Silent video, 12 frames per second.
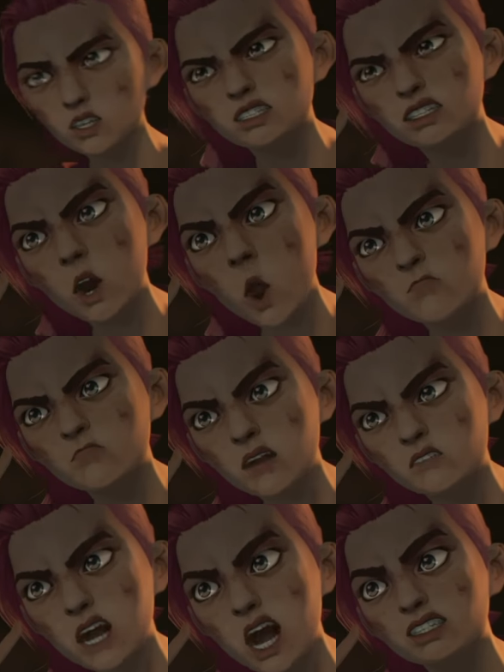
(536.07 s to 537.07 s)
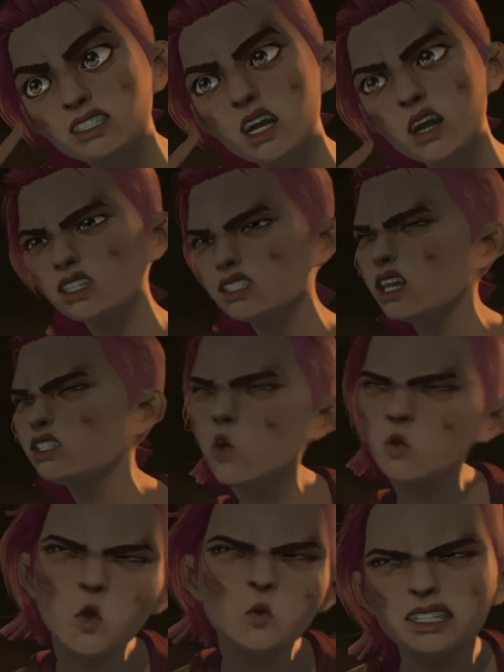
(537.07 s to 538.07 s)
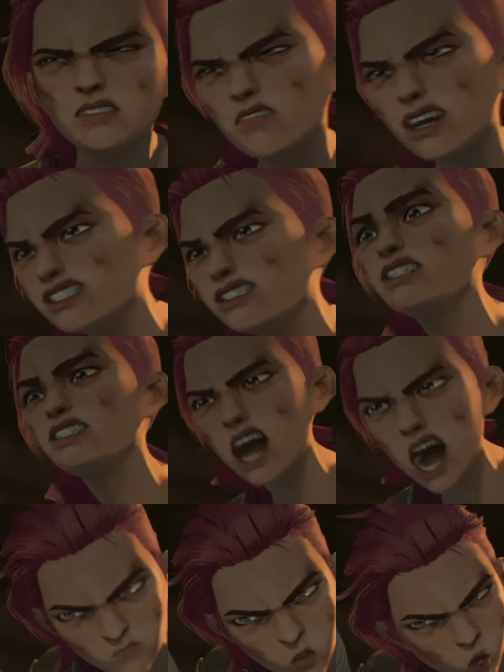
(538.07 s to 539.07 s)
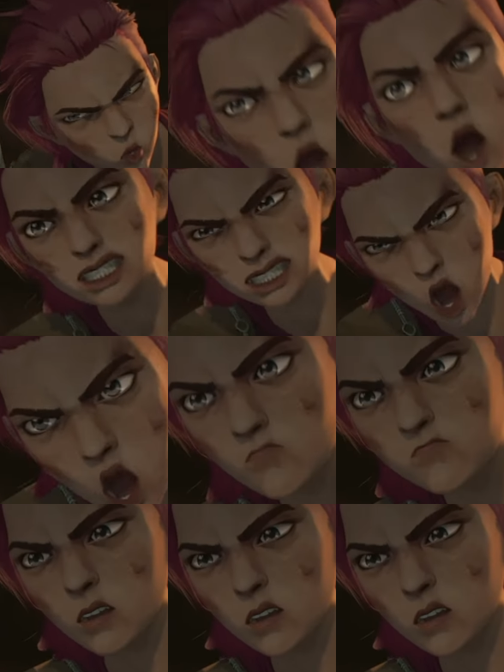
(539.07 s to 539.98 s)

see this look on my face? This will always mean it's time to shut up.